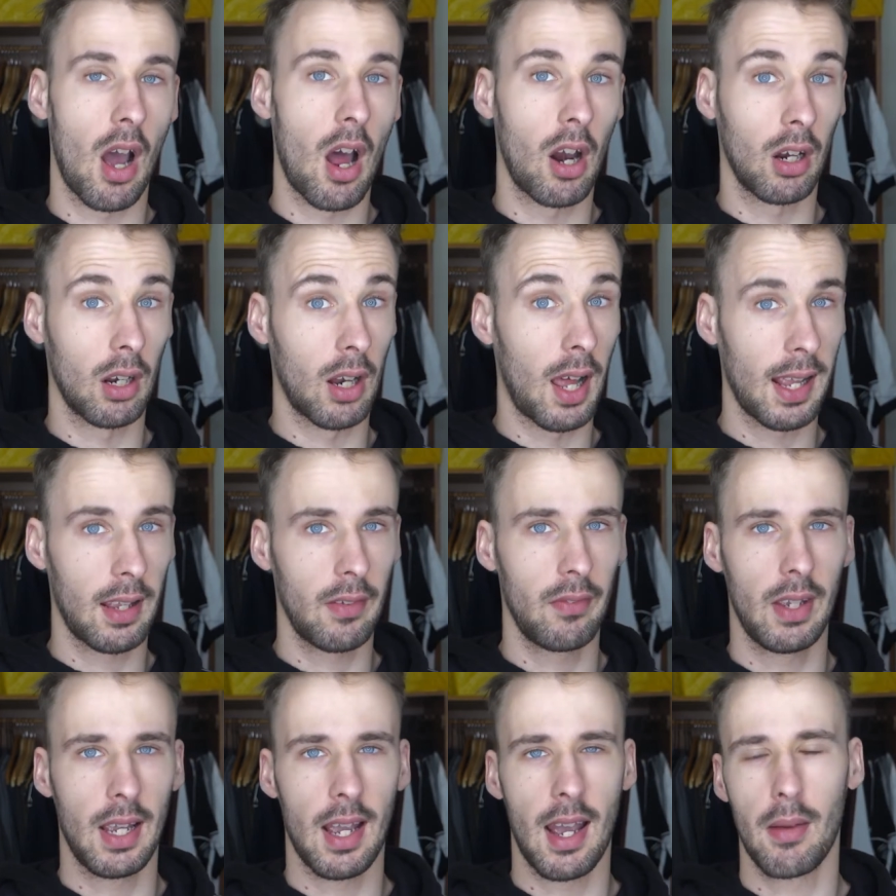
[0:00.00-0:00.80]

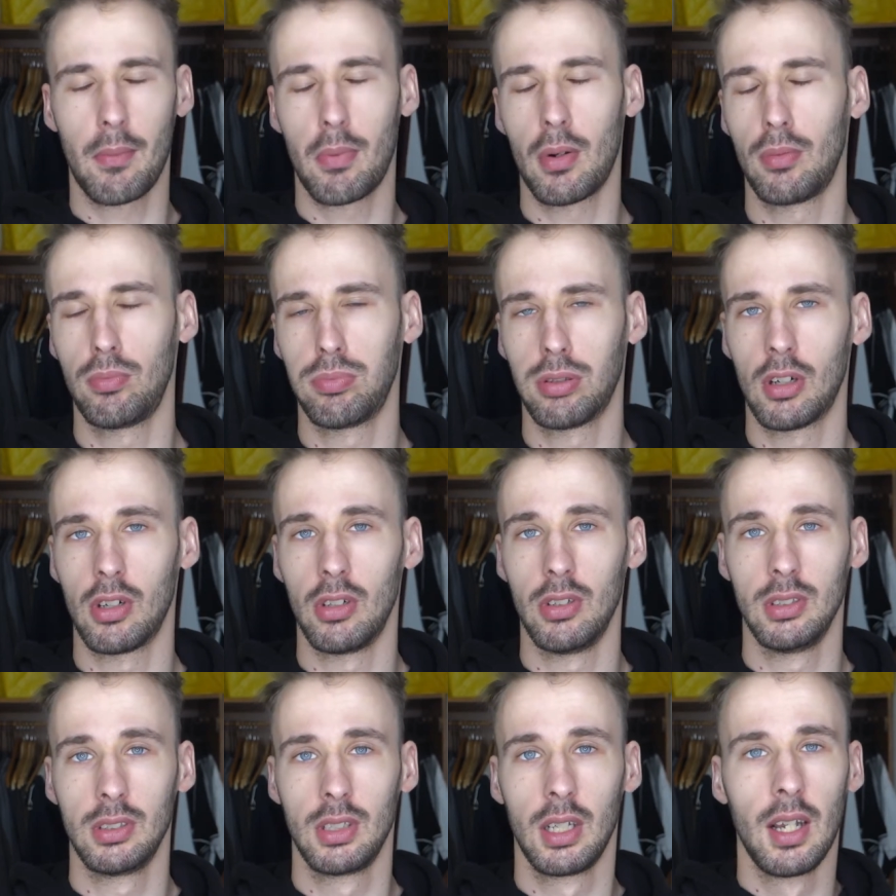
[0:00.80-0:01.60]
Unlike the AirPods
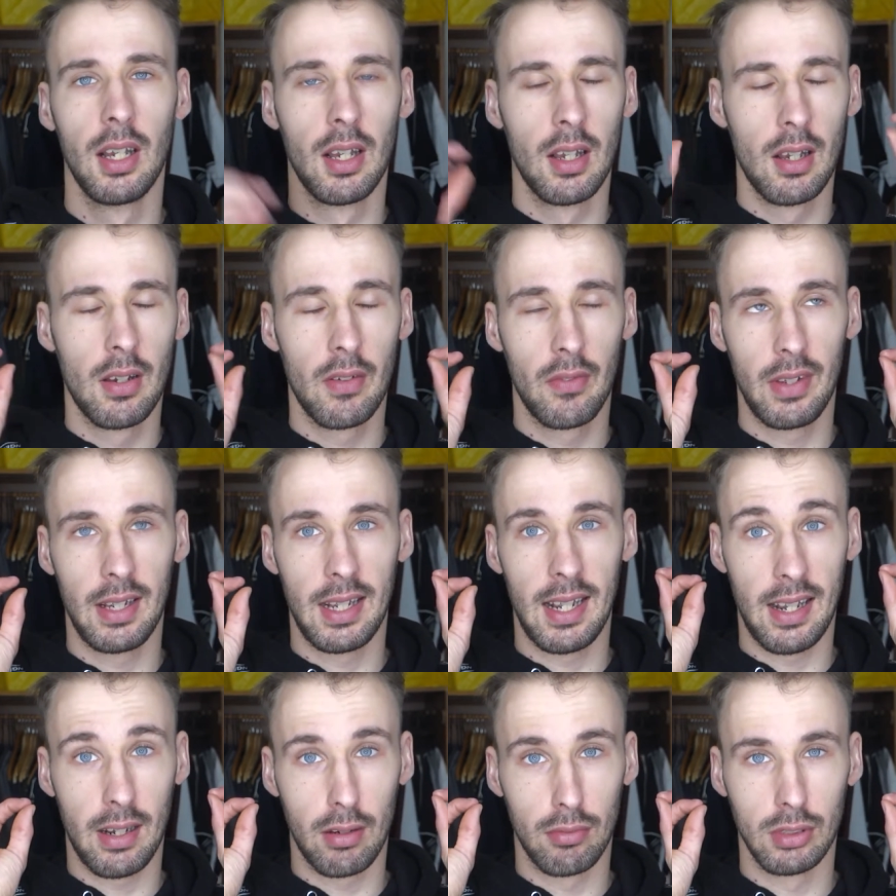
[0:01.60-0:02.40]
Pros,
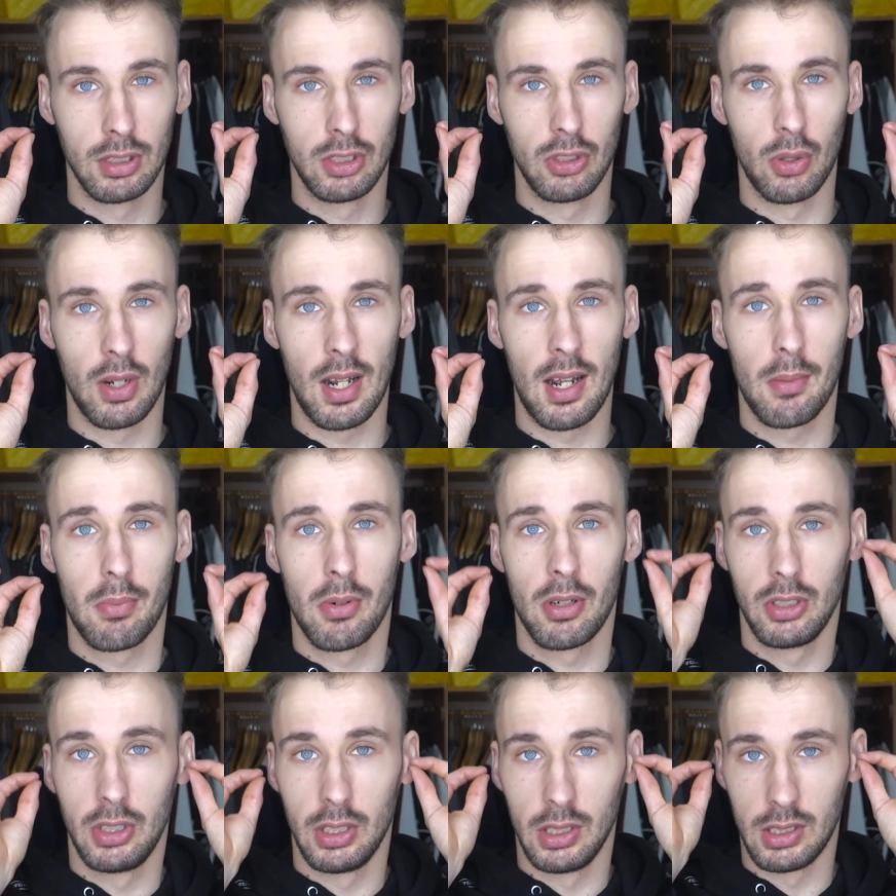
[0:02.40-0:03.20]
the original
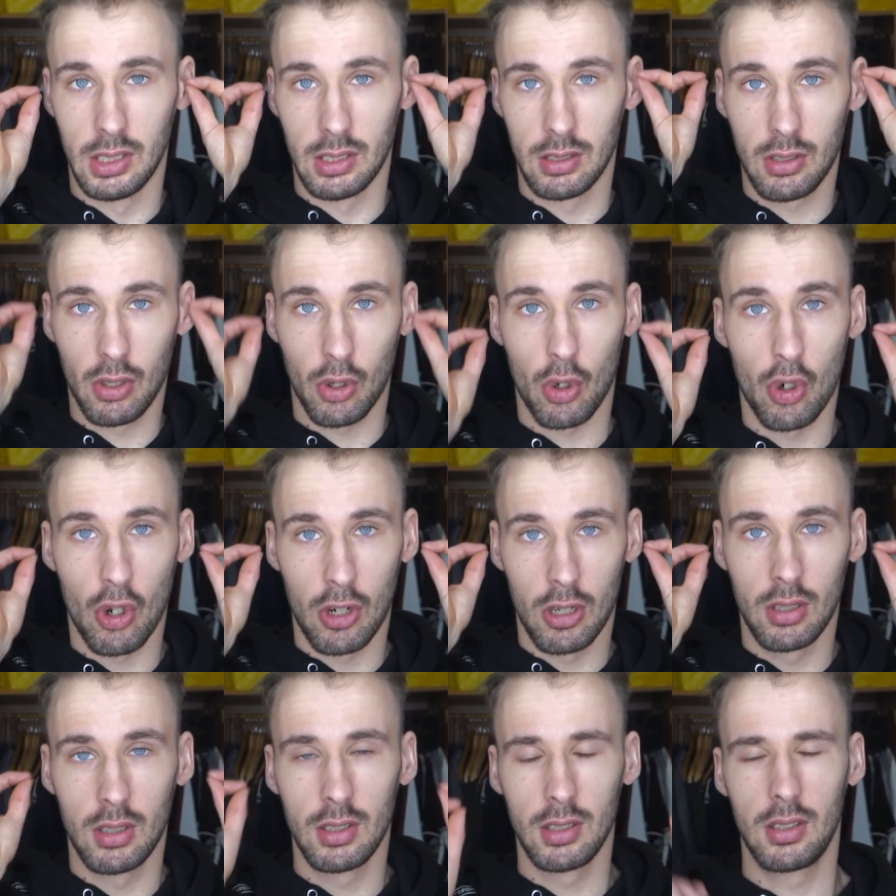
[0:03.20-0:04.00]
AirPods you just
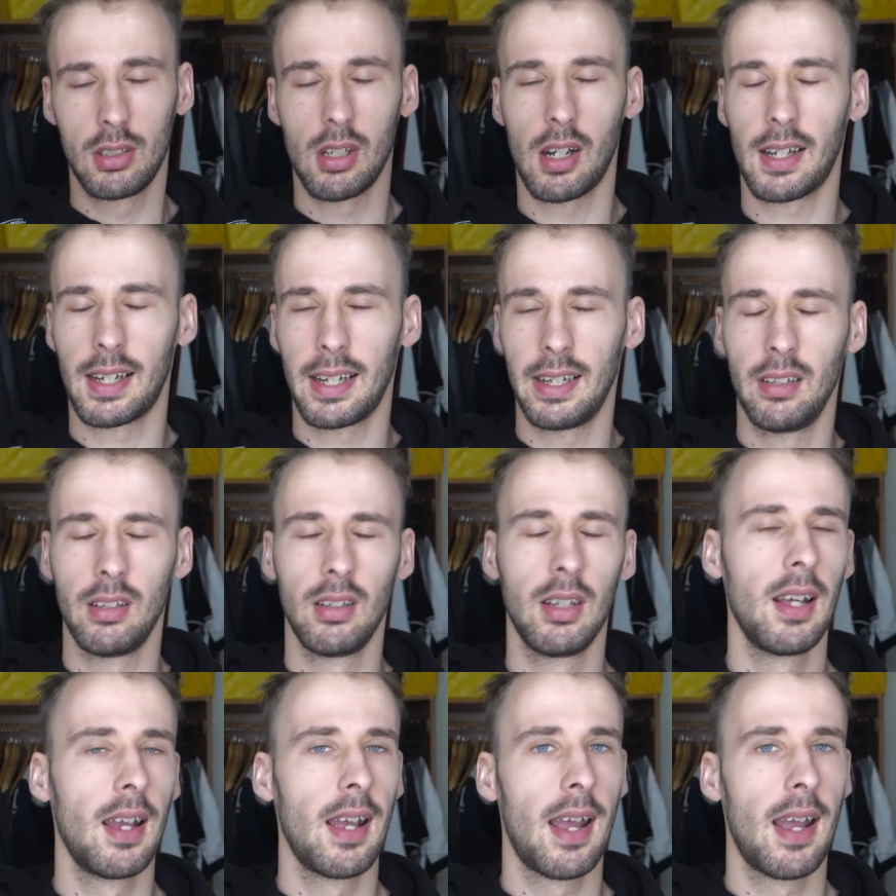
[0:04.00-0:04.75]
tuck in,